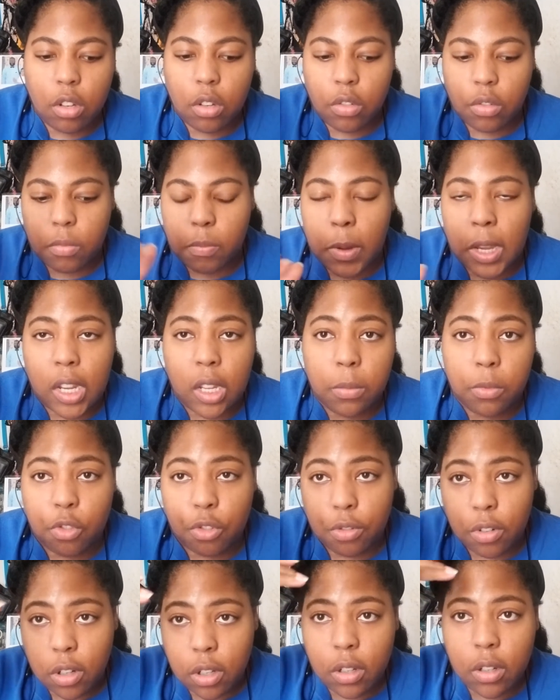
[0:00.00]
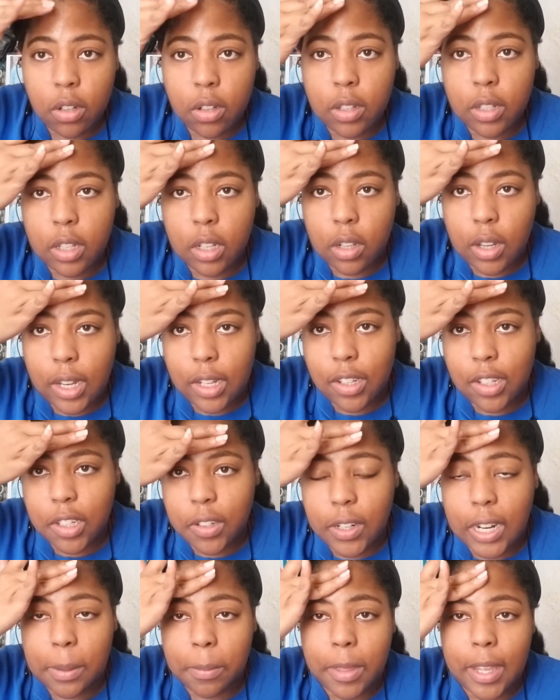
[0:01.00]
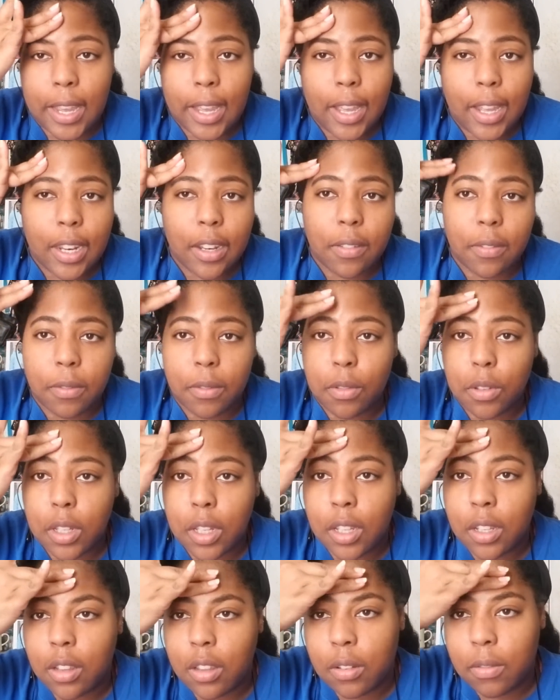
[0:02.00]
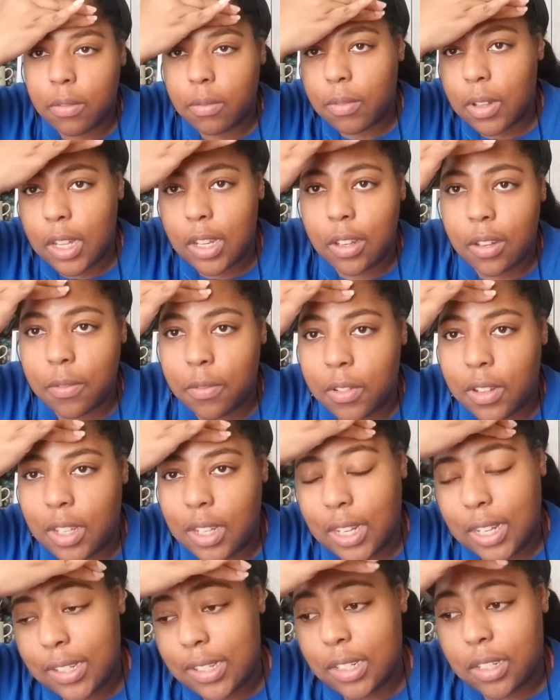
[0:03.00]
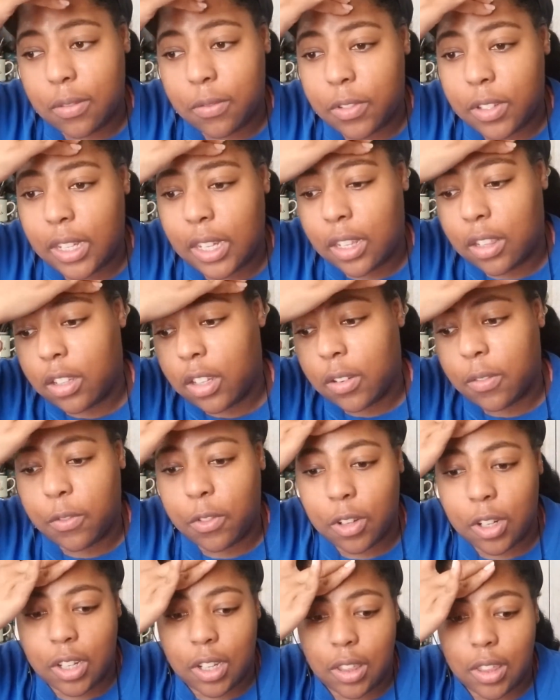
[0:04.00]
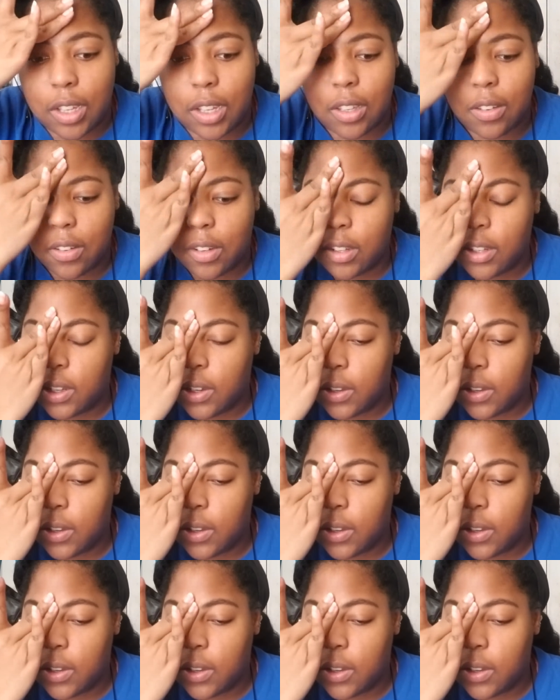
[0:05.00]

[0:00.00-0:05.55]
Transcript: makeup drawer, so I just grabbed that. I didn't feel like looking for anything else